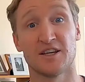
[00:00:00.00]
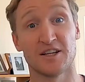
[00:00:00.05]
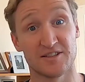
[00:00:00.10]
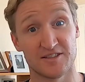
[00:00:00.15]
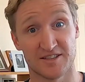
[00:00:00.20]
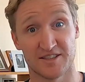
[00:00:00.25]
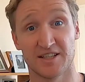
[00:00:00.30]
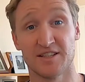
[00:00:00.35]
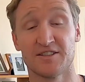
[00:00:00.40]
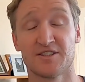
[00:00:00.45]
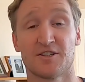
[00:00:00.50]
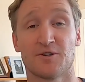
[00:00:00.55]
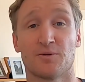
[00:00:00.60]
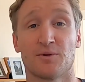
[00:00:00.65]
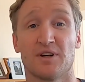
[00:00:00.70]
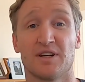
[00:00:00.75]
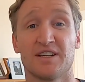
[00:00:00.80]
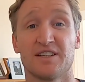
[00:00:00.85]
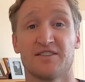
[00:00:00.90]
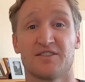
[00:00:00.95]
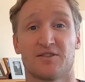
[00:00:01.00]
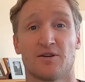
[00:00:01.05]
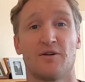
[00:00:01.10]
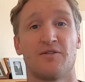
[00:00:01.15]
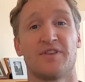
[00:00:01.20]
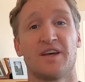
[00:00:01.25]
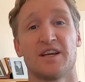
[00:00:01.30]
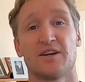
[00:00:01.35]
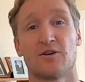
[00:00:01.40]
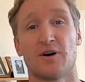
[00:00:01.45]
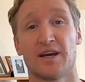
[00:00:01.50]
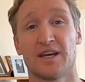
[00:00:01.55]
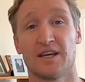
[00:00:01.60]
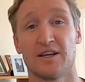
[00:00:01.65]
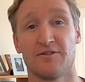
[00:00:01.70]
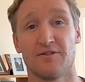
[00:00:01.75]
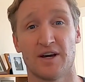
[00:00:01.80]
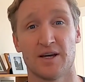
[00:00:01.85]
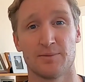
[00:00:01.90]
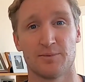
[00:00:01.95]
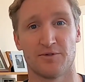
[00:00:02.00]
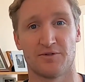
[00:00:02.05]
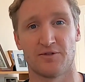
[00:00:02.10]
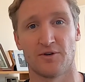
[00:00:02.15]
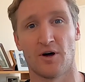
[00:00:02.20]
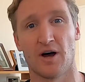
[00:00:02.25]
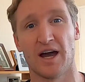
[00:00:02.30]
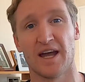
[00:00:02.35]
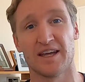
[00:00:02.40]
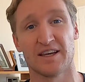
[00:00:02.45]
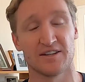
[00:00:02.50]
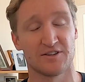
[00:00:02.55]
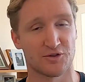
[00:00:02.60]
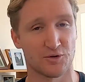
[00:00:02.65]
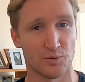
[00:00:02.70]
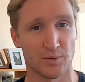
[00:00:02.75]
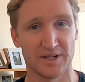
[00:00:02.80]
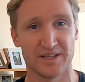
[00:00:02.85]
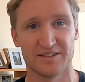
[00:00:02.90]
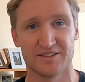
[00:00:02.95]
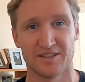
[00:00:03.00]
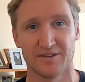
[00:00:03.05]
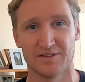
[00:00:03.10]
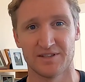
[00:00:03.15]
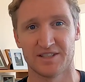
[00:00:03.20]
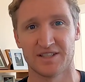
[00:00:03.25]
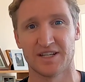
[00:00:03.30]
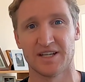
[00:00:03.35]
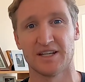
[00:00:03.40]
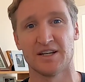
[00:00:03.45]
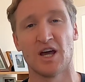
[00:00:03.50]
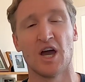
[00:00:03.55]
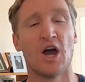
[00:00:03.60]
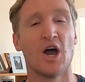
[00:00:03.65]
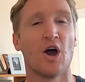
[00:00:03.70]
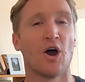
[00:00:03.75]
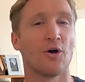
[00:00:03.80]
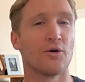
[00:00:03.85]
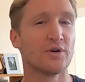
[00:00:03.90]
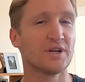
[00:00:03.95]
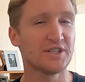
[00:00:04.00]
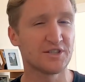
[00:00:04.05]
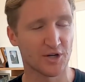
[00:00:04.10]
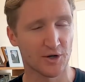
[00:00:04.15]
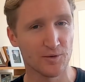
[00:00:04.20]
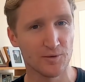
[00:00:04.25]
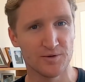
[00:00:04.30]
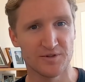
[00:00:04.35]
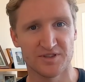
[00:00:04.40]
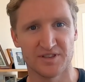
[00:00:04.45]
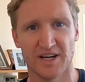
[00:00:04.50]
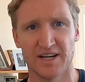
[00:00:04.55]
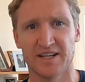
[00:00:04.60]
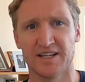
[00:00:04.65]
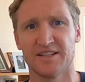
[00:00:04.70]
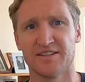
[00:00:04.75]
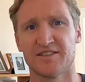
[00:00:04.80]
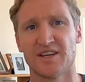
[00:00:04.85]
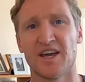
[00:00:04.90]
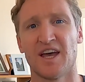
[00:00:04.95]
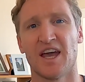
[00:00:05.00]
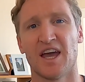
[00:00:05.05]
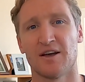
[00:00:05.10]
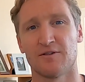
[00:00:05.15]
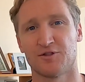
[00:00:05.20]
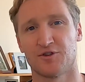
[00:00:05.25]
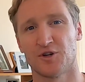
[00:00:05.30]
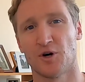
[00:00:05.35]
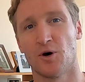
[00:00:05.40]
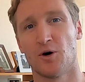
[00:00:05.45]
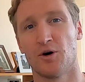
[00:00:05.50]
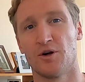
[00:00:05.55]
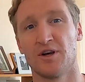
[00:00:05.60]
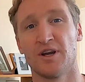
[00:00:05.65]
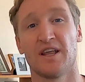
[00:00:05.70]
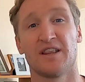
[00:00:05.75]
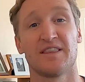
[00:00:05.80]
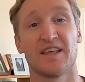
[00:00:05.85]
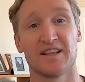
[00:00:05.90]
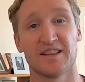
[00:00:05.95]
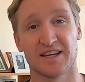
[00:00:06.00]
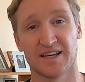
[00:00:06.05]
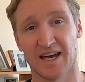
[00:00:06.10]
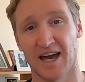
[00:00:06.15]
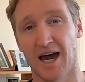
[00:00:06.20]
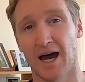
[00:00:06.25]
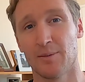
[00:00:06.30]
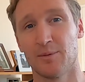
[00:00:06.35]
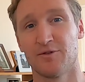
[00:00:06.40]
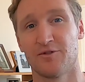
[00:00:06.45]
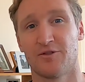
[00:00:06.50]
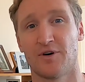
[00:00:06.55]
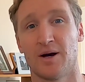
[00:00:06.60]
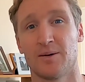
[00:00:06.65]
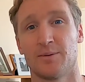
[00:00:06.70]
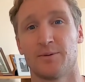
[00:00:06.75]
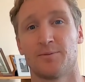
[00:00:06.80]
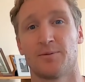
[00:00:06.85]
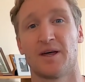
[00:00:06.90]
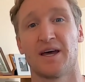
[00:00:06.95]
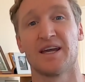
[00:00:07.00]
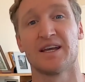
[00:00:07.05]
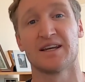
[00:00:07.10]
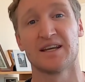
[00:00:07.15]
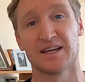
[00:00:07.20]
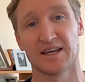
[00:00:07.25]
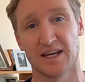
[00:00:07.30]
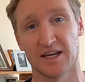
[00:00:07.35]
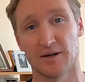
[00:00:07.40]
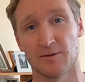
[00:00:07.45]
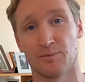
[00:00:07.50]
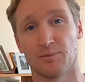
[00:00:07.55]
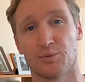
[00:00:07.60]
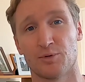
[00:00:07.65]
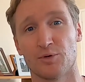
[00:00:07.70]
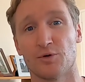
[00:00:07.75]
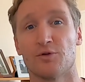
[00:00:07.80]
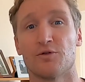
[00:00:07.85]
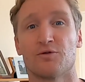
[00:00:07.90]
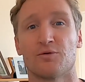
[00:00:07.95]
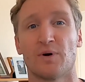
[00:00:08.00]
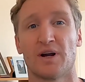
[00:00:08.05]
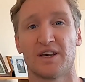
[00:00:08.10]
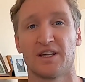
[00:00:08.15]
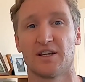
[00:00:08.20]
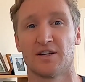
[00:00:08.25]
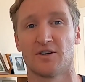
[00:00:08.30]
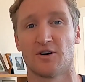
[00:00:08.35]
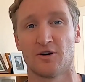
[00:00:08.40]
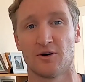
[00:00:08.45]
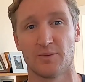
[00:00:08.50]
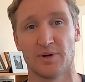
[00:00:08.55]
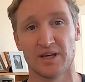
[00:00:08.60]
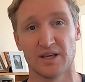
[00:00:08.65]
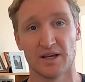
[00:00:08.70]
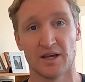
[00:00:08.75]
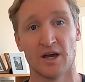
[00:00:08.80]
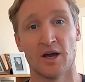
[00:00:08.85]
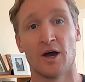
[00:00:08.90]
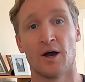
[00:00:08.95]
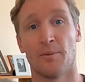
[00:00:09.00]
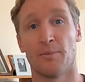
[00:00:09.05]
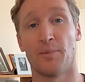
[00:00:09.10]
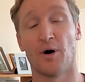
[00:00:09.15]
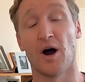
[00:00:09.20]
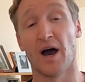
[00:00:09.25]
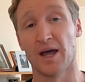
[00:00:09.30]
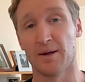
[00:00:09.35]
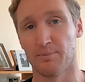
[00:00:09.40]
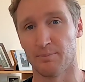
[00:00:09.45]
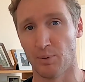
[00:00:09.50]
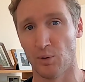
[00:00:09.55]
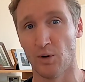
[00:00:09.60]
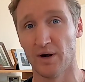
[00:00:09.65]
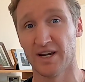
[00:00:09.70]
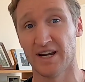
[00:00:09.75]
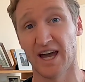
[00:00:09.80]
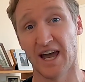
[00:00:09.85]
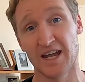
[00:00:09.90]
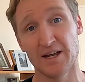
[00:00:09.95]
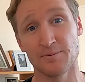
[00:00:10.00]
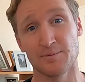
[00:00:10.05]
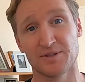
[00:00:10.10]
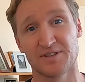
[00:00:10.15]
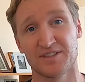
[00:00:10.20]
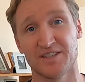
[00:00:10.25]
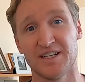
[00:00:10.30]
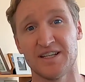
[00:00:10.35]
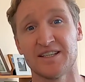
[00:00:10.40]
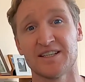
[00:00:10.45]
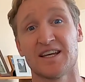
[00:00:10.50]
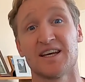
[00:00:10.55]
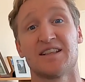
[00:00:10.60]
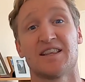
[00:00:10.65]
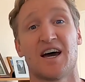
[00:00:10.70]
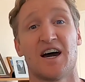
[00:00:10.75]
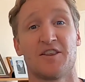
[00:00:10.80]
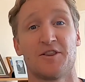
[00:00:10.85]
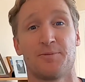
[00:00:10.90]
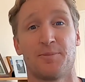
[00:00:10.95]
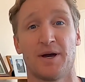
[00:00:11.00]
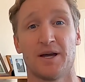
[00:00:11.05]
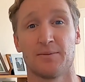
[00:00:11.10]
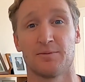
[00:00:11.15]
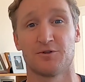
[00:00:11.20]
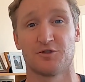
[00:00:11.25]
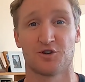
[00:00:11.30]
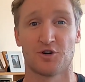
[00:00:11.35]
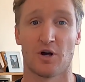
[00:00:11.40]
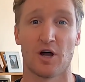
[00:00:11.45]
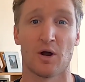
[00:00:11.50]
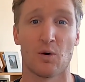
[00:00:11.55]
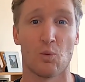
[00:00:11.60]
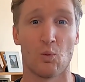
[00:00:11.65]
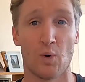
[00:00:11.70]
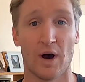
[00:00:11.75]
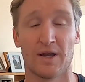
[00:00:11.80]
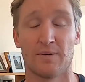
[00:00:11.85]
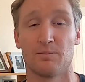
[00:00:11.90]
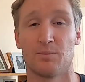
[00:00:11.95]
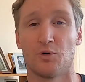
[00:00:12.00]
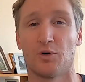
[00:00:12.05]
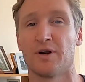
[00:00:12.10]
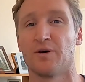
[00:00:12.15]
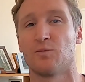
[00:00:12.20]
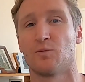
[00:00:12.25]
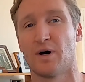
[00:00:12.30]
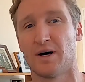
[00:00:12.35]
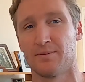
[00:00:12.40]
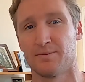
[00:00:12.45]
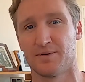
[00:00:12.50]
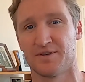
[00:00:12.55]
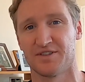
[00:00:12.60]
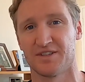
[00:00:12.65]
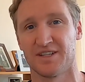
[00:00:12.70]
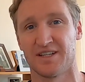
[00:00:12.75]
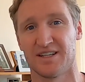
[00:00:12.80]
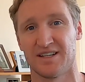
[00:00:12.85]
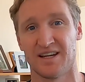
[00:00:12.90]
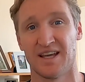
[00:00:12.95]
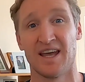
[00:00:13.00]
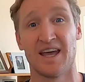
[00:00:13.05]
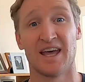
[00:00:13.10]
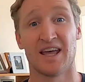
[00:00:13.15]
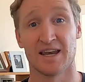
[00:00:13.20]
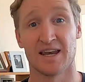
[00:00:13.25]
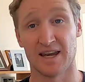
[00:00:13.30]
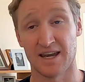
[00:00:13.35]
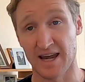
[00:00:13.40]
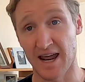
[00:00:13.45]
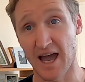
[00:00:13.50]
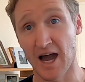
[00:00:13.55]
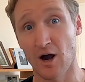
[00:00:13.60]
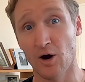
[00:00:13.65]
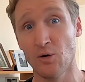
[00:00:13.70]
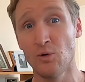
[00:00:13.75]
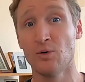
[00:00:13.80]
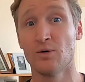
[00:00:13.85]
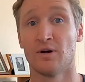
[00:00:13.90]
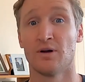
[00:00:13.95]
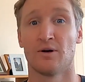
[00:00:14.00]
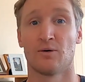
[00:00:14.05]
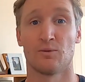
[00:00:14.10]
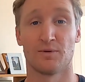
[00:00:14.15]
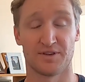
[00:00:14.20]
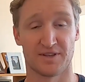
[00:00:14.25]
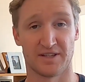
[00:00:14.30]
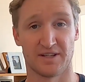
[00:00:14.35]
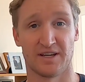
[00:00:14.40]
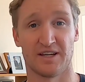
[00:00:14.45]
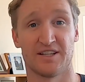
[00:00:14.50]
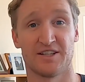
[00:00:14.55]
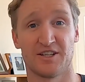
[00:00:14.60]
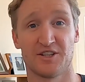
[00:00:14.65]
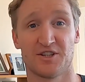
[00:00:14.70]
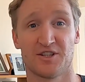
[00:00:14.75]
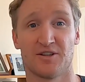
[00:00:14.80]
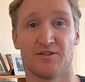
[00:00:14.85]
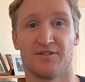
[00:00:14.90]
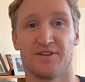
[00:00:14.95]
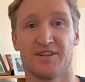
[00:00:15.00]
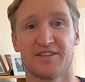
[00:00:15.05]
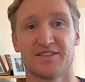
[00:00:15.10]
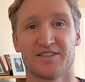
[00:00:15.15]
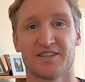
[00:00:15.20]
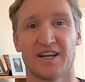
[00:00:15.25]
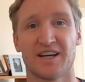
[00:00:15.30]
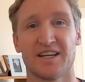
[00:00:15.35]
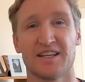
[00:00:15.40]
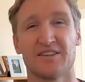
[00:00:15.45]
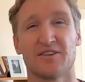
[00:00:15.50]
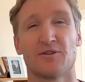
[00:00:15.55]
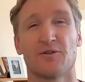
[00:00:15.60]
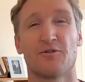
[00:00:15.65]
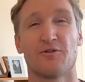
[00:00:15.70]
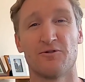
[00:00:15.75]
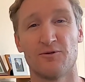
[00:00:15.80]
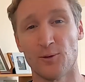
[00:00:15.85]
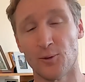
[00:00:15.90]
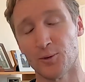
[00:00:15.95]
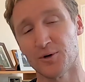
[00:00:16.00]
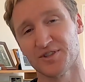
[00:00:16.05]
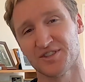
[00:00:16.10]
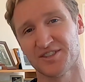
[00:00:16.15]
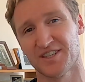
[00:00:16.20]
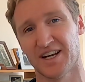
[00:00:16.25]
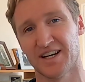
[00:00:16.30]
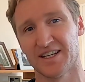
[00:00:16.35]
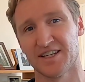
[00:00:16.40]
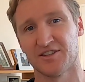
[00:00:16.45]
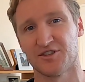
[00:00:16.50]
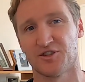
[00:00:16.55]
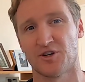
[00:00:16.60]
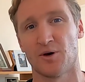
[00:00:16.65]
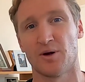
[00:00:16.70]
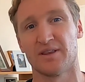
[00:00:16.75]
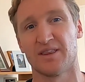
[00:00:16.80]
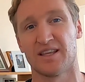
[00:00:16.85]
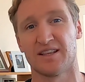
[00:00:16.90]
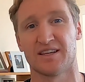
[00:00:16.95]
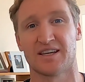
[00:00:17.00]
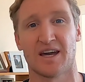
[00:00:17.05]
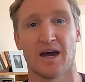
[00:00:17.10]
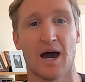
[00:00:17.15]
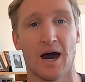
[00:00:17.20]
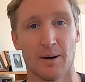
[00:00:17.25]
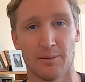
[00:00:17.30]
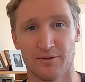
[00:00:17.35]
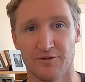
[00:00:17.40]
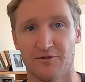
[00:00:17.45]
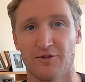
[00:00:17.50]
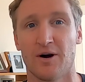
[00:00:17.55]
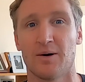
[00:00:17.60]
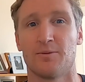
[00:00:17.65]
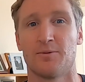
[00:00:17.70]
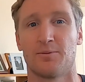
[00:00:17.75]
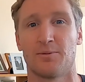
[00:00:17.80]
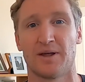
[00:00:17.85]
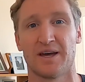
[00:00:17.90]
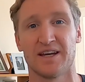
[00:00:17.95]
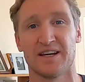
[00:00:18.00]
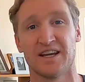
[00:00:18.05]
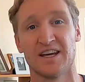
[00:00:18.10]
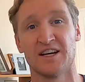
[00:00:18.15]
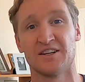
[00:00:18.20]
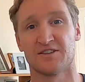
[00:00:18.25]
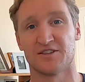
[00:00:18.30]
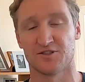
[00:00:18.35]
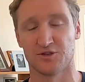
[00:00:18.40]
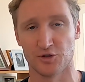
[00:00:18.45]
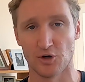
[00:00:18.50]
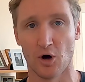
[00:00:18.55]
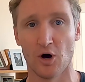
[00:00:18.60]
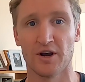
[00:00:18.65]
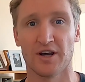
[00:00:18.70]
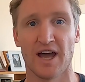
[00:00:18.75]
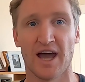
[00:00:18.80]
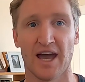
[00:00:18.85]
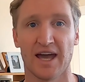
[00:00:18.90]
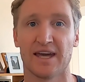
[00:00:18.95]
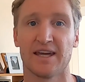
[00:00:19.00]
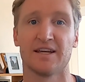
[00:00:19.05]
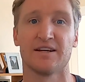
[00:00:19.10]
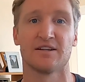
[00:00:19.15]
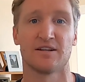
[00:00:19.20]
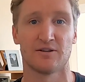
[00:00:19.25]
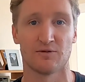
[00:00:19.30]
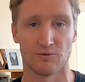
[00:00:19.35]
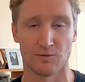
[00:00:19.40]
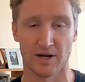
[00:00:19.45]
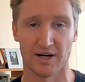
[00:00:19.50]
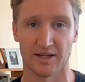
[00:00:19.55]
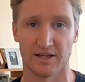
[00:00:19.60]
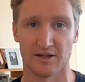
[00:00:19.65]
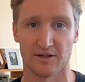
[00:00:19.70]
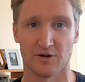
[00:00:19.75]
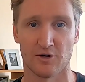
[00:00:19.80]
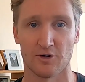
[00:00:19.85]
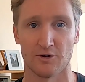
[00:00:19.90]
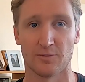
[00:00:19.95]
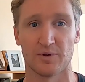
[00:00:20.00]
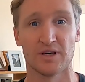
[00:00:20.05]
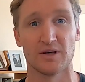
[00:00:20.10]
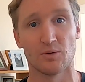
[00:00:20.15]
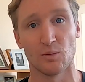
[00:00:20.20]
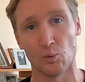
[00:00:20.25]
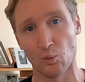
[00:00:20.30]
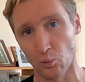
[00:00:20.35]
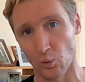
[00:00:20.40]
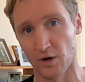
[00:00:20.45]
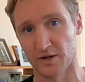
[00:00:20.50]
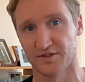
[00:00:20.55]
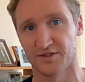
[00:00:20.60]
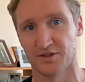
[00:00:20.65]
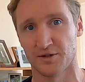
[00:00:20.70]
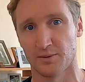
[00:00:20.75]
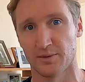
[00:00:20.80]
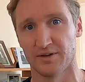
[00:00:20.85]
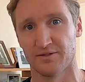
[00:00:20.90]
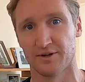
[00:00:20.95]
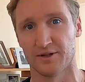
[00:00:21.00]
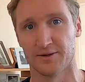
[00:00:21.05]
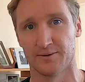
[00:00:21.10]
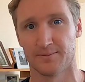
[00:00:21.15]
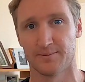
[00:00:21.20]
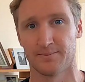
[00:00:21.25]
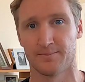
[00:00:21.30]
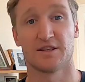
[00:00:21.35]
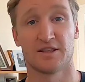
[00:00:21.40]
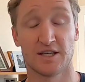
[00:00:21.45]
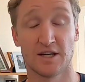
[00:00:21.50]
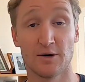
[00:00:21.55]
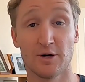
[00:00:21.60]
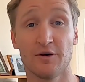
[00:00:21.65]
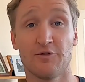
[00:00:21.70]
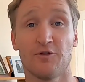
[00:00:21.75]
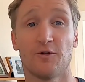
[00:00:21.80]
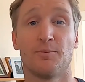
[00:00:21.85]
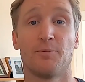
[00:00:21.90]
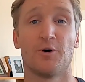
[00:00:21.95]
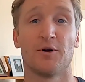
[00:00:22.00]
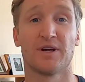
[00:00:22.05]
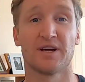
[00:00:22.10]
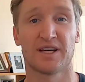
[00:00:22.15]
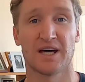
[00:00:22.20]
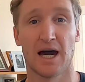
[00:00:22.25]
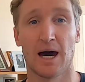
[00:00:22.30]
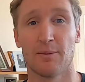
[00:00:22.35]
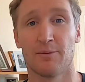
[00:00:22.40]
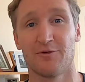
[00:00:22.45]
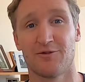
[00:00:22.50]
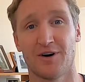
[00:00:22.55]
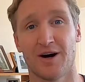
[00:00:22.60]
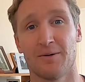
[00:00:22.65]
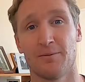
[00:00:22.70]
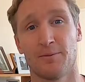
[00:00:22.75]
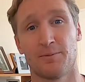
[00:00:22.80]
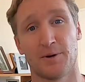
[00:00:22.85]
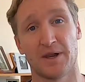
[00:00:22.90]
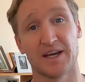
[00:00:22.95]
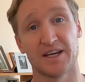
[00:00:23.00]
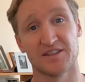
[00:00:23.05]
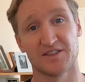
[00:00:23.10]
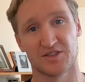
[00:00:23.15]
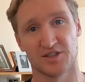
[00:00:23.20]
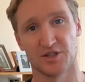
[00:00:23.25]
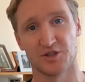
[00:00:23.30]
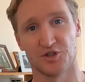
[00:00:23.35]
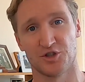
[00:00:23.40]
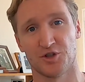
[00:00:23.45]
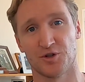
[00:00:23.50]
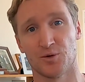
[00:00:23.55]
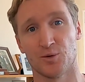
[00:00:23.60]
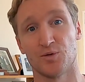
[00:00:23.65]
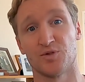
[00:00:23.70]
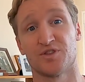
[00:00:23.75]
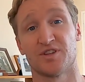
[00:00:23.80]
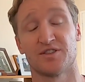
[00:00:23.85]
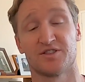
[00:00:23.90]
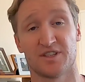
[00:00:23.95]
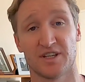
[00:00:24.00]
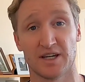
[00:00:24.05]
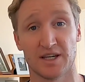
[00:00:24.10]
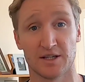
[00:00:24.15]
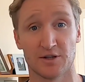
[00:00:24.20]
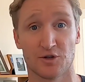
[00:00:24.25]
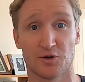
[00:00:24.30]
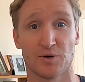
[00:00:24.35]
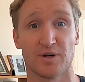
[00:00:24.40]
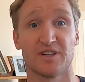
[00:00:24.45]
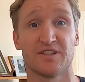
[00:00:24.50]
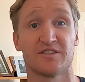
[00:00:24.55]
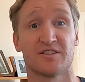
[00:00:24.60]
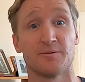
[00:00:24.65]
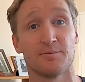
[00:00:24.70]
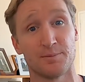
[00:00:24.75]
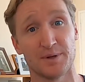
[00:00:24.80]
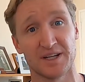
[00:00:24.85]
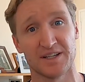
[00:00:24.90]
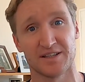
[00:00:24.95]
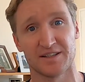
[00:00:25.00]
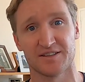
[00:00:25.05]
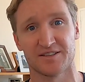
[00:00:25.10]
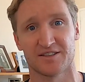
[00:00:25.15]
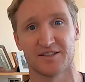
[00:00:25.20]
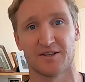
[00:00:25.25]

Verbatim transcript: Yet since the release of that Nike Vaporfly in 2017, only two studies have shown that the carbon fiber plate can improve running economy by 0.8% and the other paper showing 1.1%. Now, with the addition of this study, there are four studies showing that the carbon fiber plate does not aid in running economy whatsoever. The theory for putting carbon fiber plates in shoes is to increase the bending